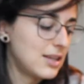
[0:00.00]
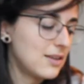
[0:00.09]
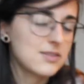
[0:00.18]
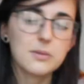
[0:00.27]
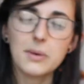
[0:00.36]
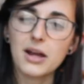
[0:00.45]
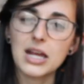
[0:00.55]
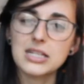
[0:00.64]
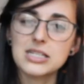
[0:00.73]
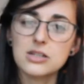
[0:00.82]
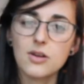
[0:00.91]
Gives about
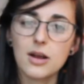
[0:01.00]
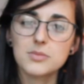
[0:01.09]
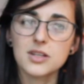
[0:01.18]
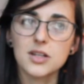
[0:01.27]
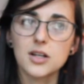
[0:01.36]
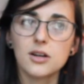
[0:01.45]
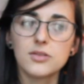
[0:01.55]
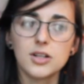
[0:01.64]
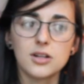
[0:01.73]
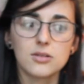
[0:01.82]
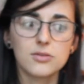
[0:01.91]
18 grams of,
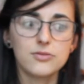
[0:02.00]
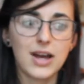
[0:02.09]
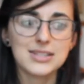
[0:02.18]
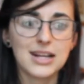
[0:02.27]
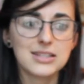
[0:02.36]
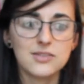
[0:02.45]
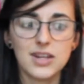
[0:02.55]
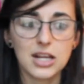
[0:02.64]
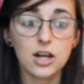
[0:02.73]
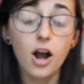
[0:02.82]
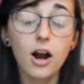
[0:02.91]
you know, fast
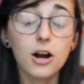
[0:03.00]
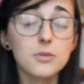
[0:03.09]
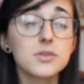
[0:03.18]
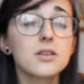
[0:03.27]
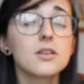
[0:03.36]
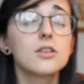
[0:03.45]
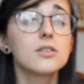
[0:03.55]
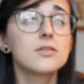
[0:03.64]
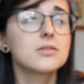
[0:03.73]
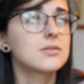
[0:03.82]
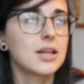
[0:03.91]
activating carbs.
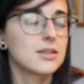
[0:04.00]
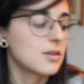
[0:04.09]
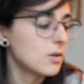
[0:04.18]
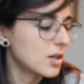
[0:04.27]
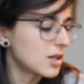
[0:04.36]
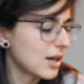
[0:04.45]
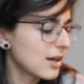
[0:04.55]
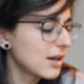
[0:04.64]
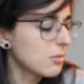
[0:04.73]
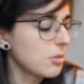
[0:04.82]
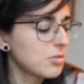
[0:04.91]
Tastes so good. I
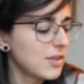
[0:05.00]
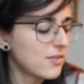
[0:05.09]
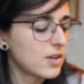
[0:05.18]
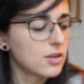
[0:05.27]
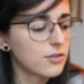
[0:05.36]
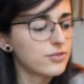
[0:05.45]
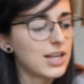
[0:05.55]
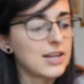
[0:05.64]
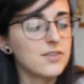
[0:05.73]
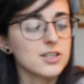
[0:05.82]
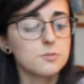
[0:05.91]
can't remember if they have other
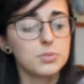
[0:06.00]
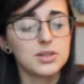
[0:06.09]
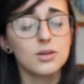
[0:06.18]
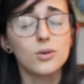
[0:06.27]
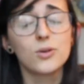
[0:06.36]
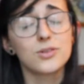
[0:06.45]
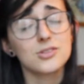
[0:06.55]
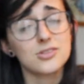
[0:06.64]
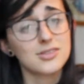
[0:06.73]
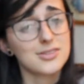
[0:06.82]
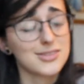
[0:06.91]
flavors, but the orange
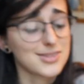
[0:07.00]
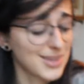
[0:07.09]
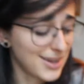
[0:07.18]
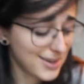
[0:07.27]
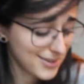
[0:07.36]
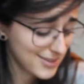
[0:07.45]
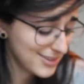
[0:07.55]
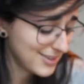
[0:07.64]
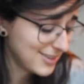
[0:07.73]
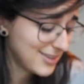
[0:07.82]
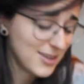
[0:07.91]
is just like
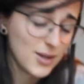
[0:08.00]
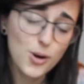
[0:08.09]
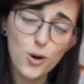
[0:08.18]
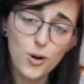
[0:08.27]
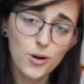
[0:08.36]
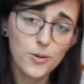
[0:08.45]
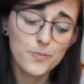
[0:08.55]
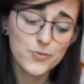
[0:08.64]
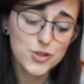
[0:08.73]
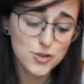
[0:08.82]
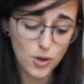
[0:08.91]

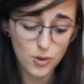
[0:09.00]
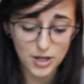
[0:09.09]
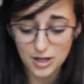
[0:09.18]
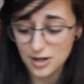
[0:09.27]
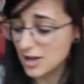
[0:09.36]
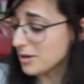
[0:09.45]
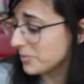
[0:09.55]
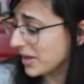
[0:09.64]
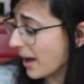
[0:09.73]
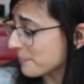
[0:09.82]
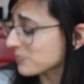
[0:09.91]
so good.
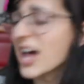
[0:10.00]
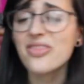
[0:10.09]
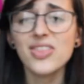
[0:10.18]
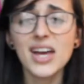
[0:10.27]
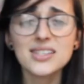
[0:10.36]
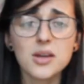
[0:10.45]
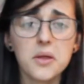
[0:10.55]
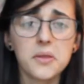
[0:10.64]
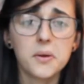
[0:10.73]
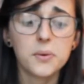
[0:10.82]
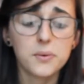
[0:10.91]
But yeah, that's all
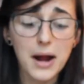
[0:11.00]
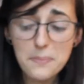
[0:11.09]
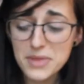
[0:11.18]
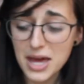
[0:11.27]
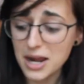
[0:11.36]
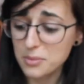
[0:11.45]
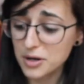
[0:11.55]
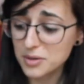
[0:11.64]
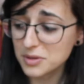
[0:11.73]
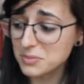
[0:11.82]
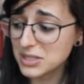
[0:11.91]
the crap that I
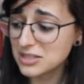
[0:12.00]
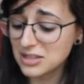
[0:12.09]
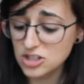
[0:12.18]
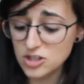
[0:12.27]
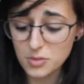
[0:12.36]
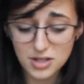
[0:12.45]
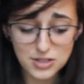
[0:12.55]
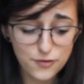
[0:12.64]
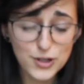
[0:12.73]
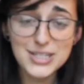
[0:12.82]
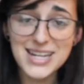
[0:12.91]
bring with me to the gym on
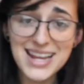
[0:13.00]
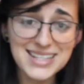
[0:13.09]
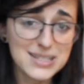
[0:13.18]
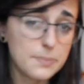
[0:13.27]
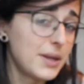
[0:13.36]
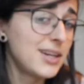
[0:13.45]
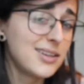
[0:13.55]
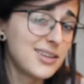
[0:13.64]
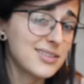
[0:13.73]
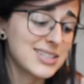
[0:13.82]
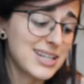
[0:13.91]
different days,
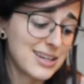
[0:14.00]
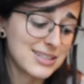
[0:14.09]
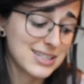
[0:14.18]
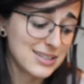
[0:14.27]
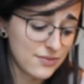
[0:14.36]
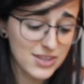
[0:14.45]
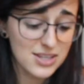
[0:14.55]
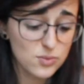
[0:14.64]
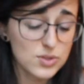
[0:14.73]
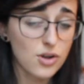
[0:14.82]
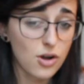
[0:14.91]
depending on the days, because if
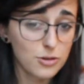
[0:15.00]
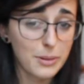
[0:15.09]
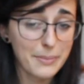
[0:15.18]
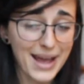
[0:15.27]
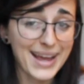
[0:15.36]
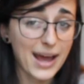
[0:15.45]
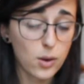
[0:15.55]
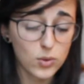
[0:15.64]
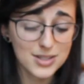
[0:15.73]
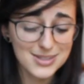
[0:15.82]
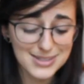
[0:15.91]
this was all in my bag at
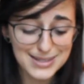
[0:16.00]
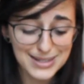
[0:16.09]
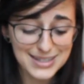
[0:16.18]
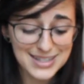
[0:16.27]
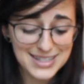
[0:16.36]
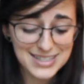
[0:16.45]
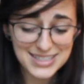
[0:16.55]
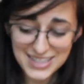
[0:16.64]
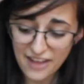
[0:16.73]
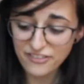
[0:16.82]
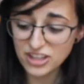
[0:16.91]
once,
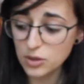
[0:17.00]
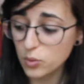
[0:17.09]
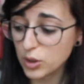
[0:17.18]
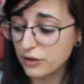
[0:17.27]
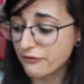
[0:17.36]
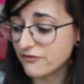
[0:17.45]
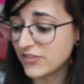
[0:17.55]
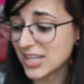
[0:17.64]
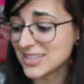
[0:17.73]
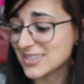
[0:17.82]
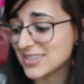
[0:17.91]
definitely wouldn't
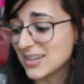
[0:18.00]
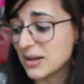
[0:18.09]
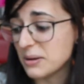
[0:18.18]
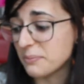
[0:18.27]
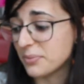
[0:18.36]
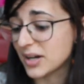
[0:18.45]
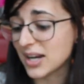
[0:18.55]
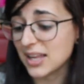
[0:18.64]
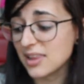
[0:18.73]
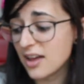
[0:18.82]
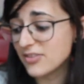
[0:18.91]
fit. But
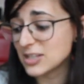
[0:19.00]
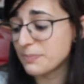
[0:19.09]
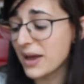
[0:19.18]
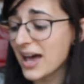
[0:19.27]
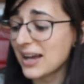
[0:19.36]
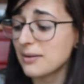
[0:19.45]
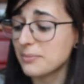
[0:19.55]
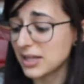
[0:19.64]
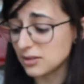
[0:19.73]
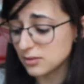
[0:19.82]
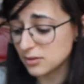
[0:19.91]
I love this bag.
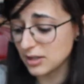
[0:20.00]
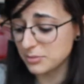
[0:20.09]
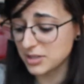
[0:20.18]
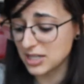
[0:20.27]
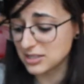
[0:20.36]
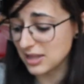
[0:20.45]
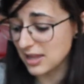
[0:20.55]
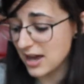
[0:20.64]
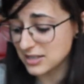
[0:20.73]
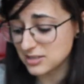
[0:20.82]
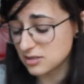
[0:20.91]
My Lululemon has
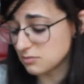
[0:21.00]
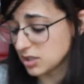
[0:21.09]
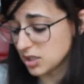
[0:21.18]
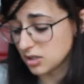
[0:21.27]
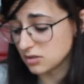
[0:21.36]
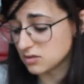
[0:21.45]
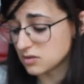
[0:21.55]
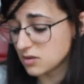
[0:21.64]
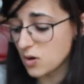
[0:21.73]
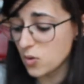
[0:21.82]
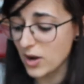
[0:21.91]
lasted me
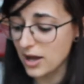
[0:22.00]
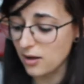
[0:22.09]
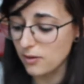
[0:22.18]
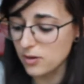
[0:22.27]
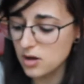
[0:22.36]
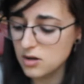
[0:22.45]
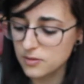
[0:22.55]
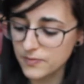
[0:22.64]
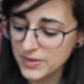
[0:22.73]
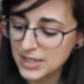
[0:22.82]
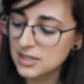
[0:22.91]
so well.
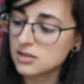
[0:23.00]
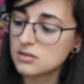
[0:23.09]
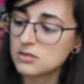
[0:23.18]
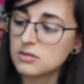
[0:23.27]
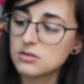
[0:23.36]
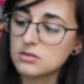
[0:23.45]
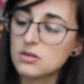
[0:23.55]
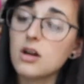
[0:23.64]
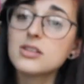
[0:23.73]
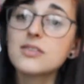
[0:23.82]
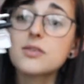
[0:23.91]
Oh,
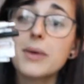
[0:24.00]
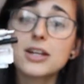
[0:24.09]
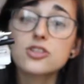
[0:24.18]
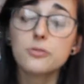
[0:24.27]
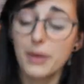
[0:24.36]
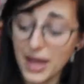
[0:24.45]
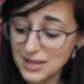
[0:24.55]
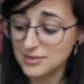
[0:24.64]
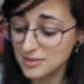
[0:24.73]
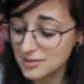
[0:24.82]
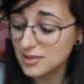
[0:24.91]
also some extra
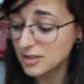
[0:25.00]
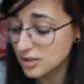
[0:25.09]
pens,